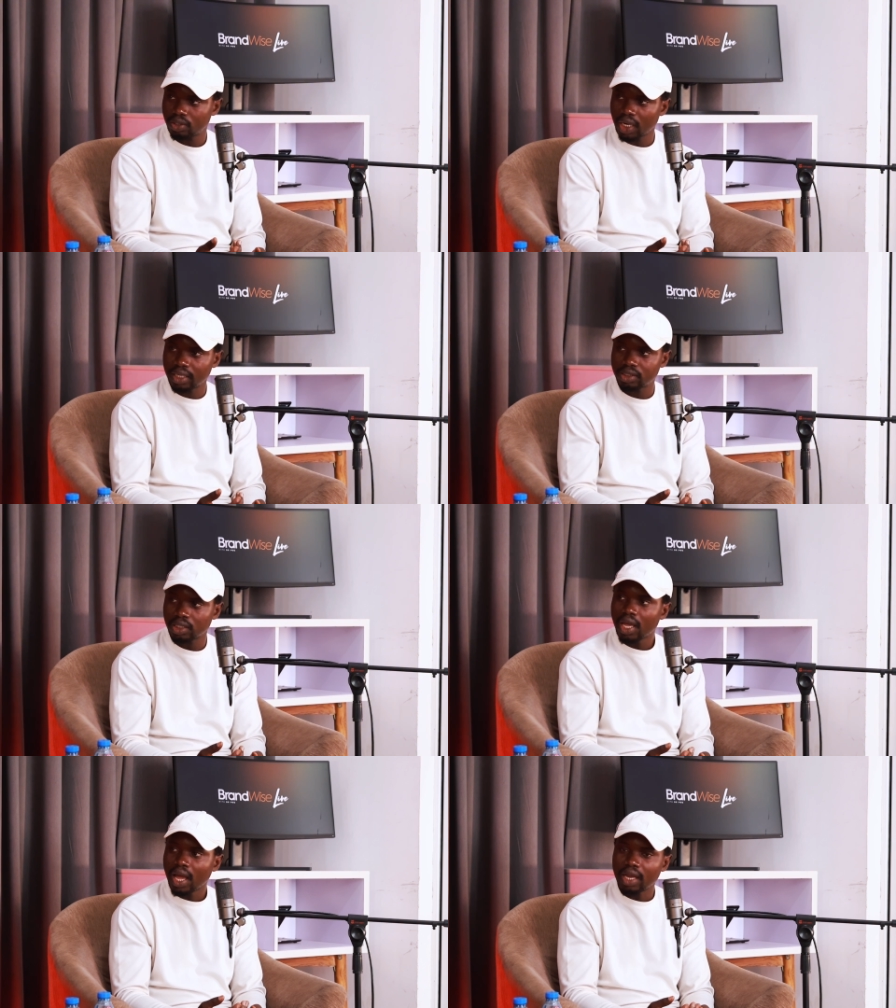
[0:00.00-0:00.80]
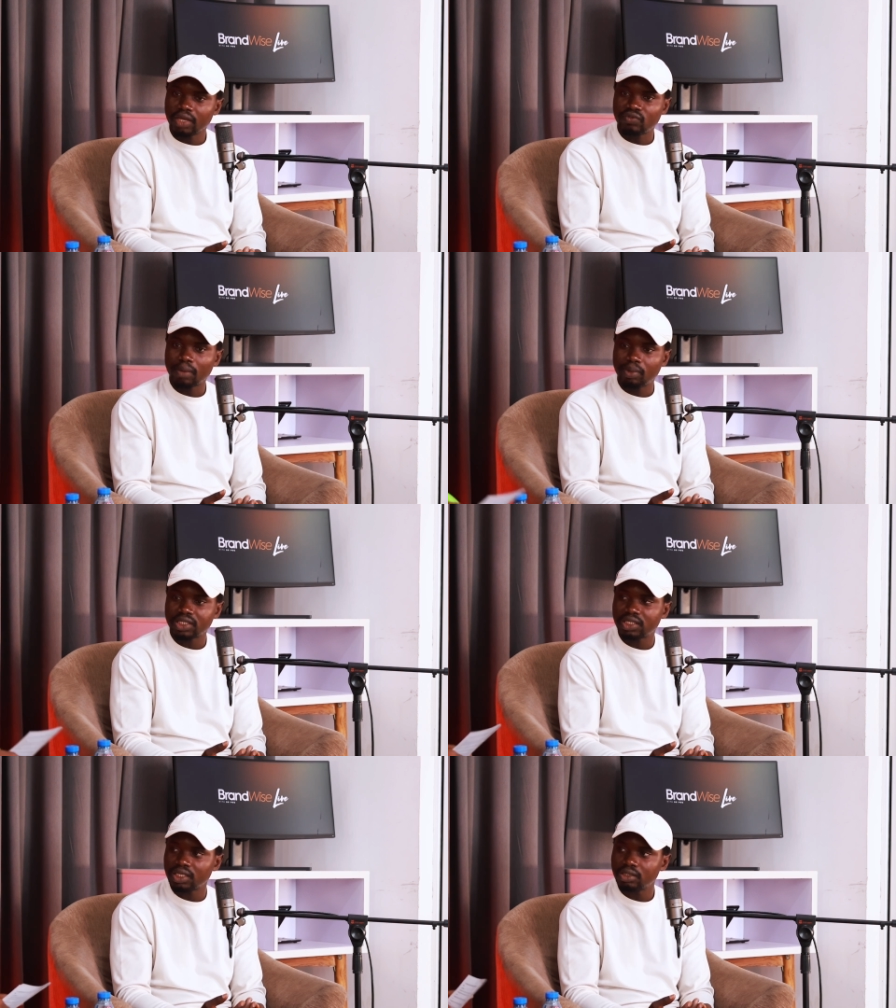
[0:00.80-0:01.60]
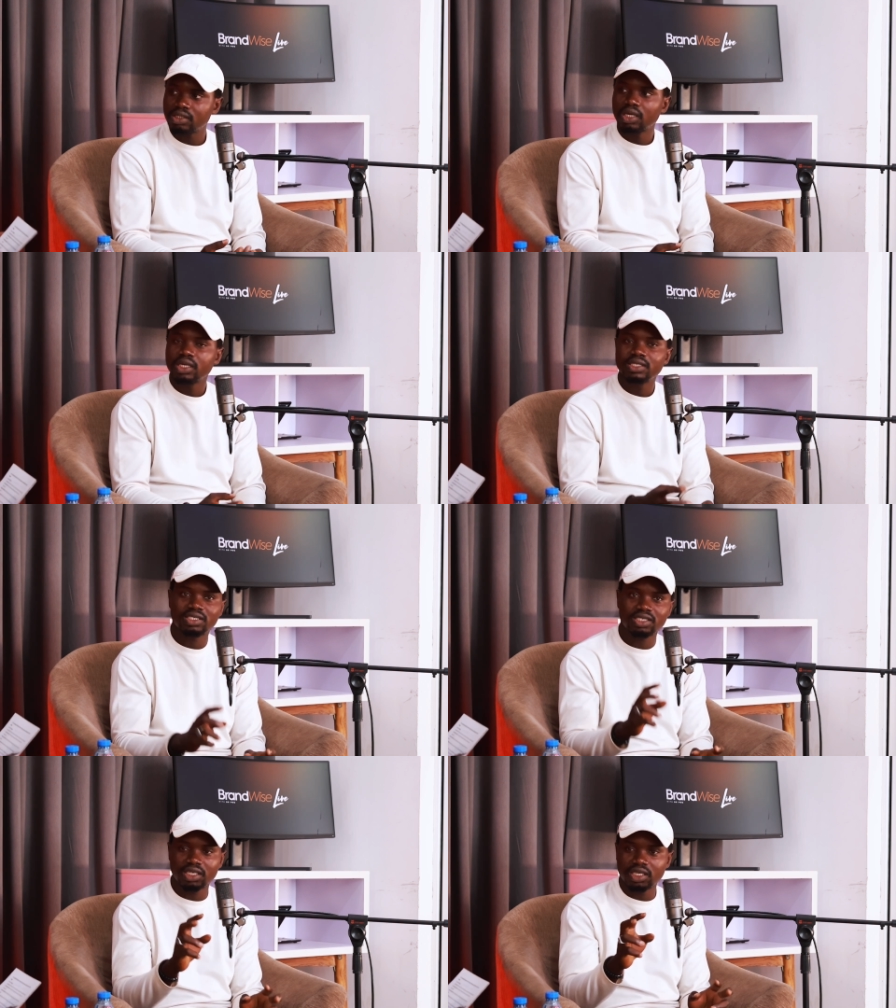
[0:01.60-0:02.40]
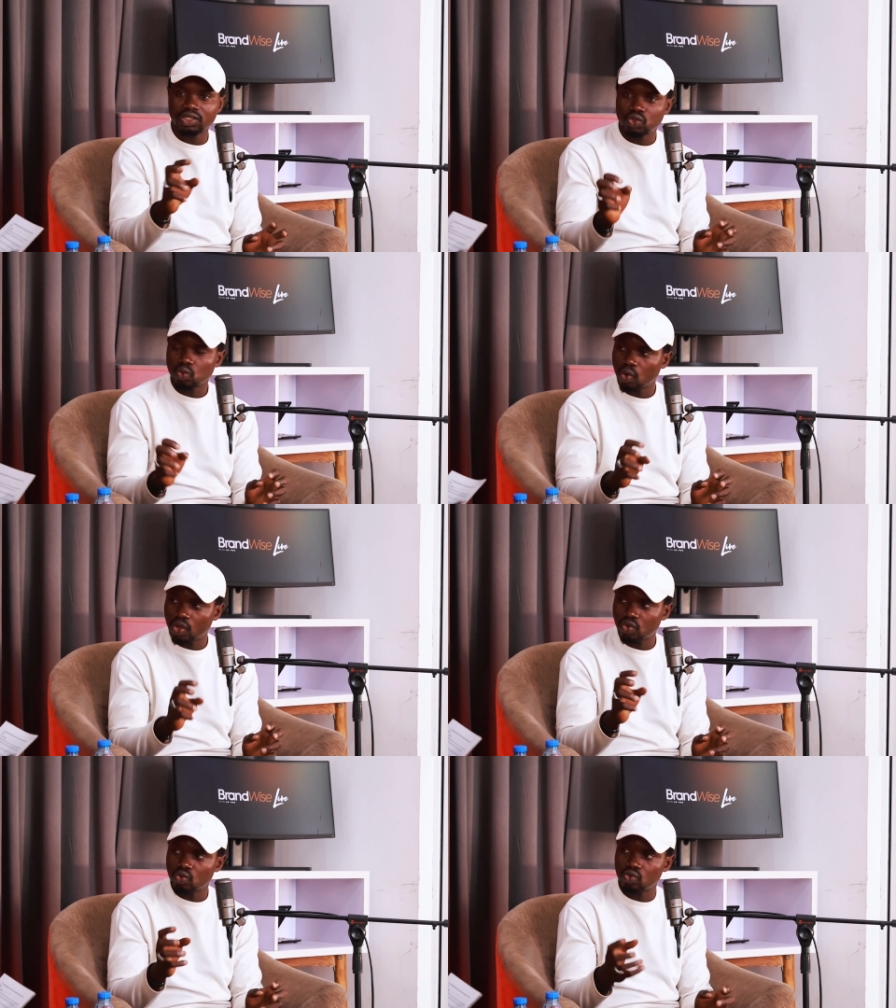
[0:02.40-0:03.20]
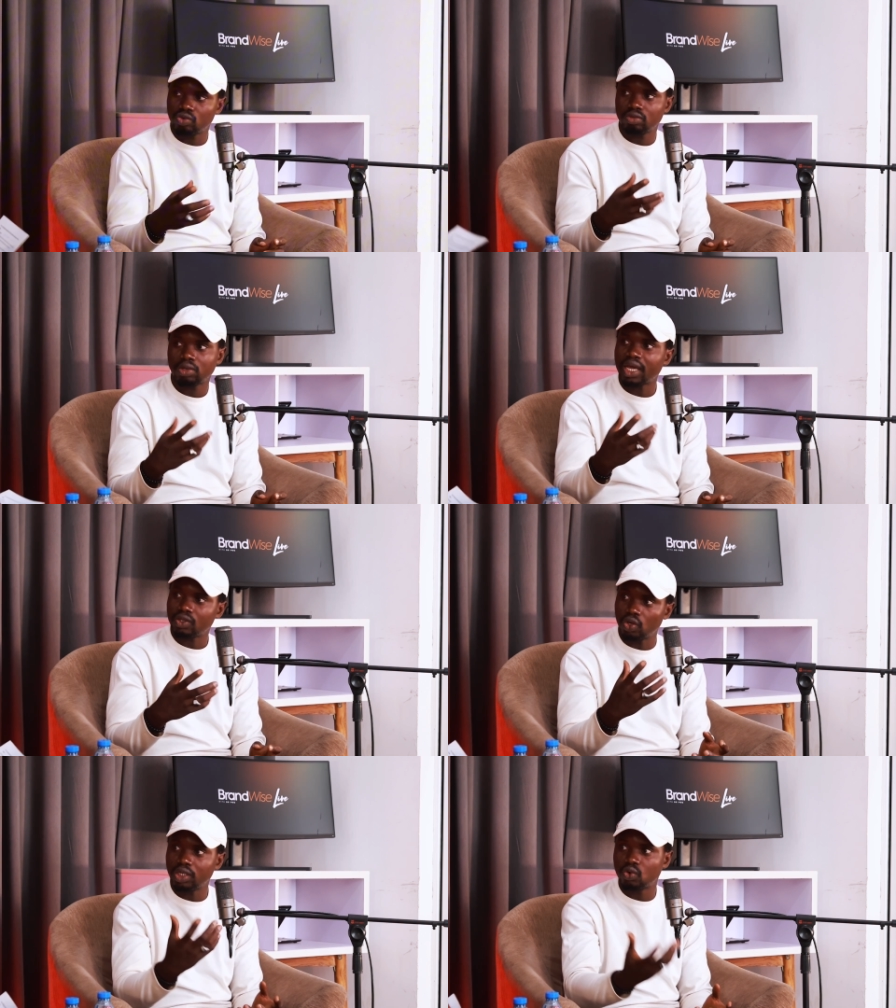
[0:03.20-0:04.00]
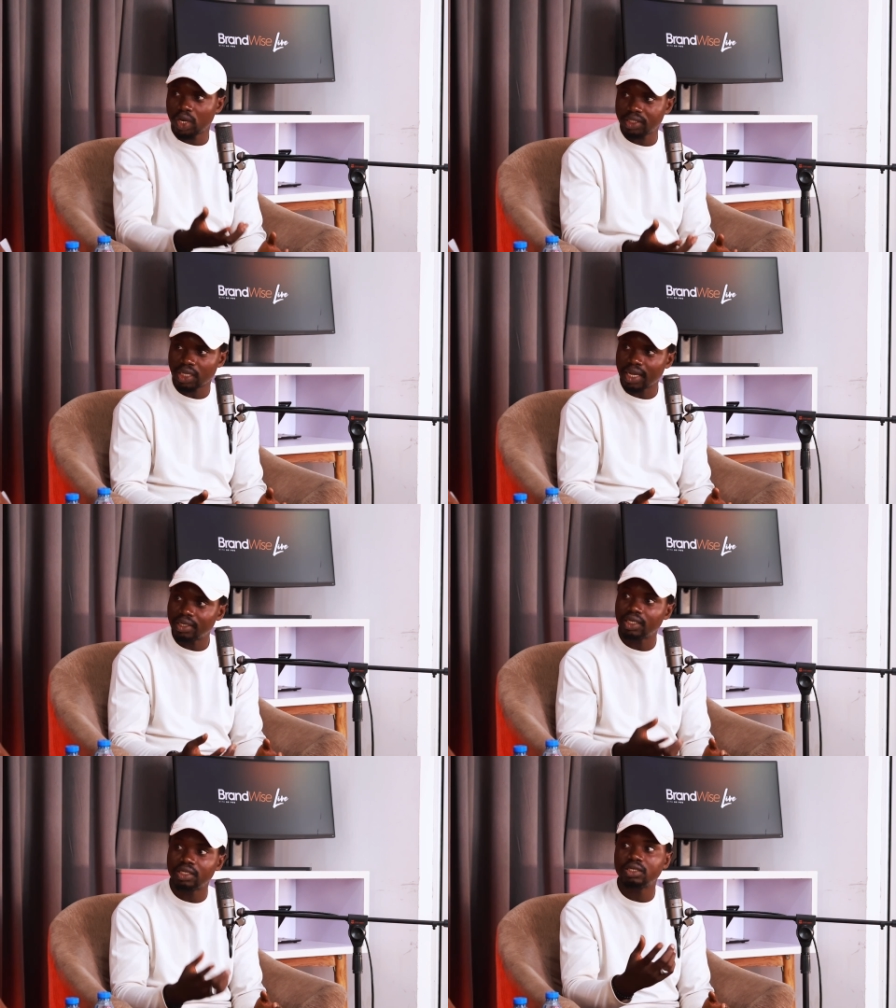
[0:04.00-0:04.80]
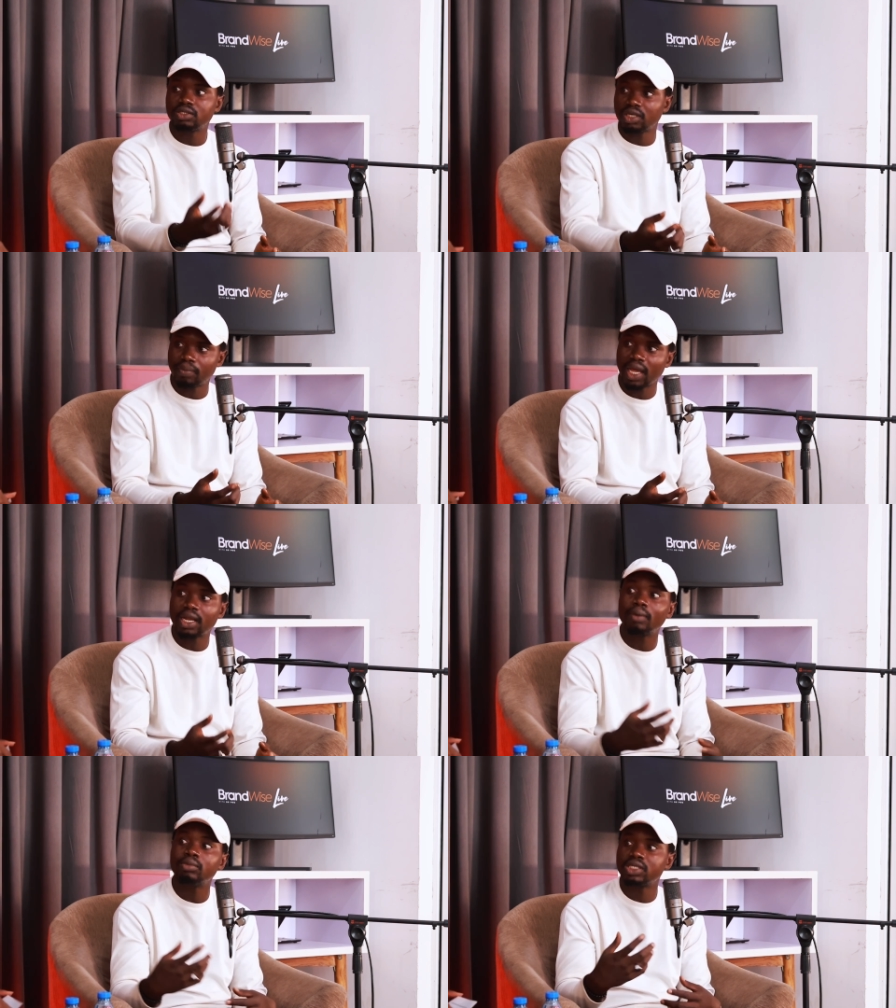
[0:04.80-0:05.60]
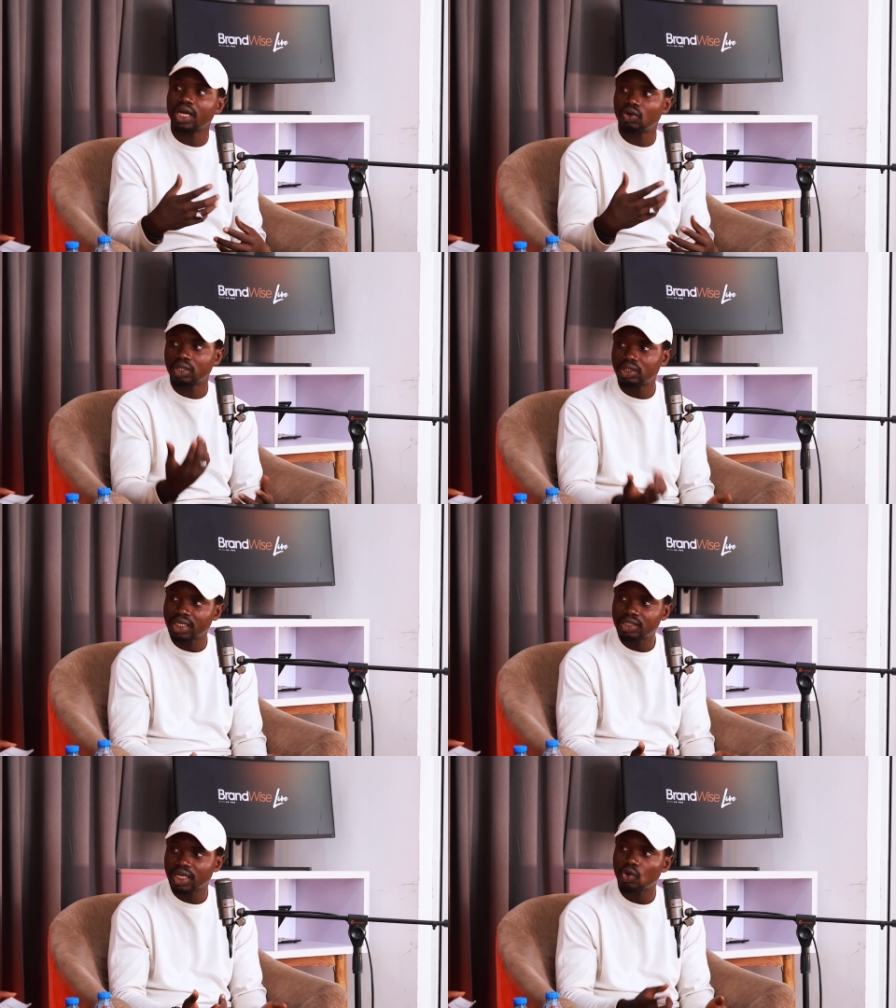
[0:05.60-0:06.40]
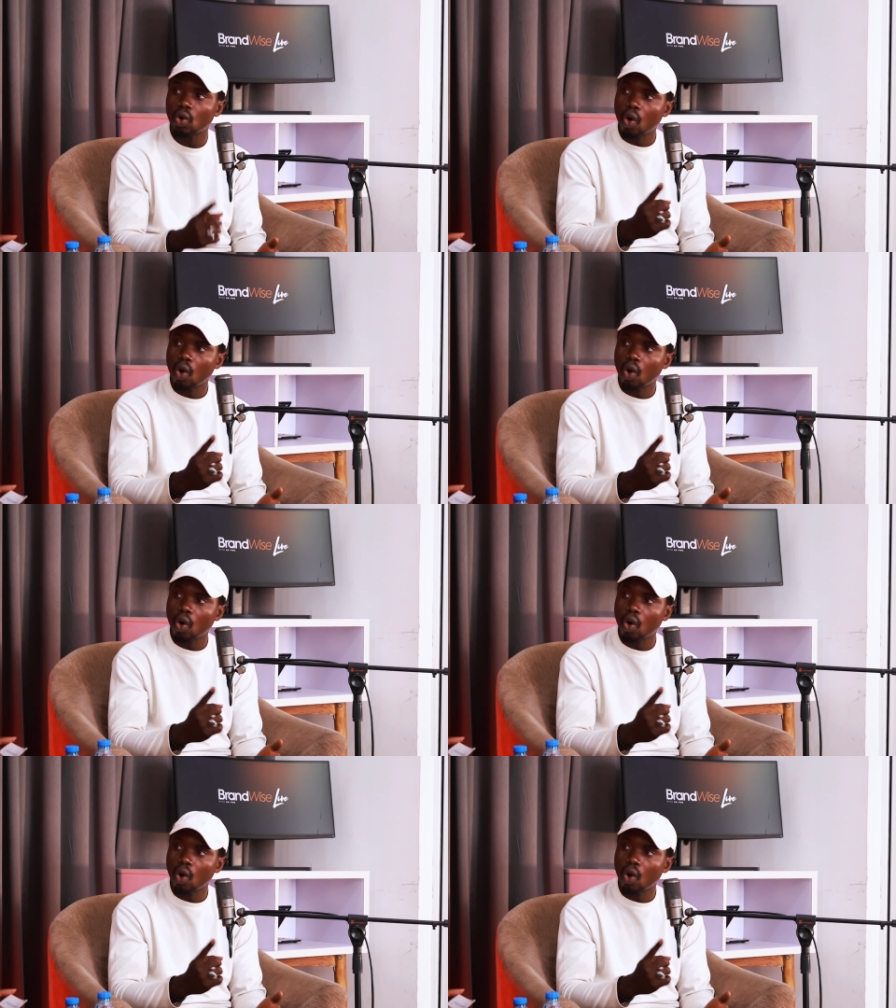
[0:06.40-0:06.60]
Right? And if that person sees what you like, your request, and they didn't reply, that means they are not interested,